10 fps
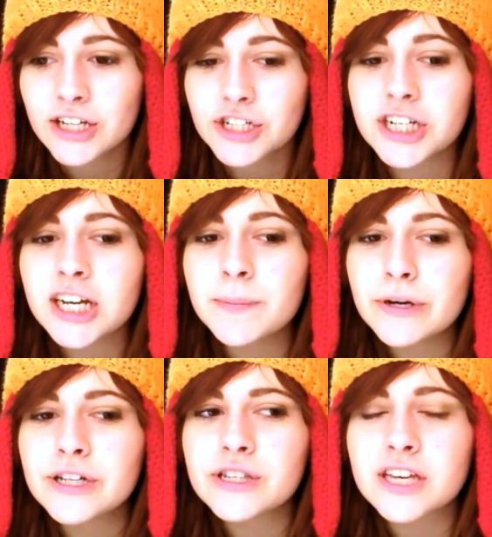she
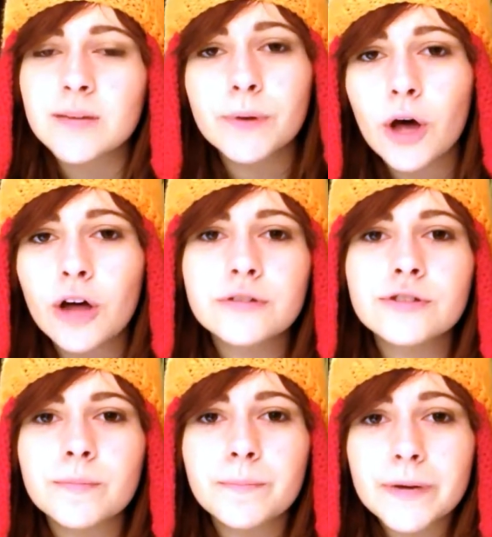puts the
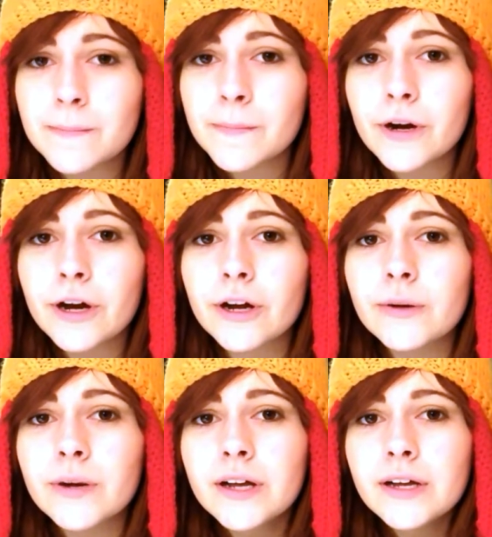blonde,
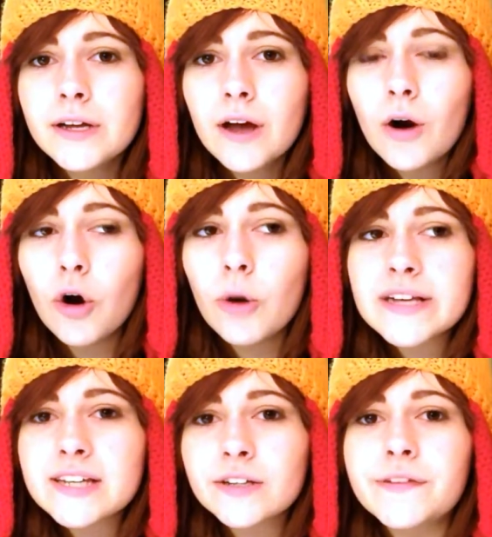bimbo,
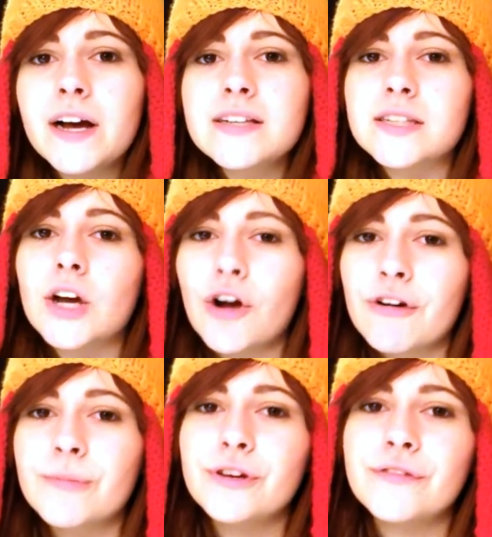always killed first in a
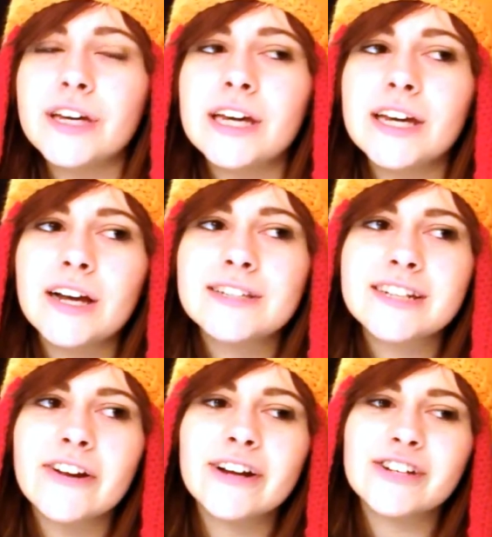horror movie
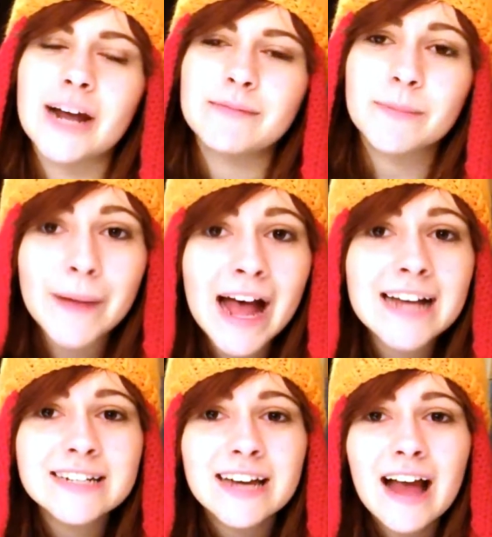stereotype to bed,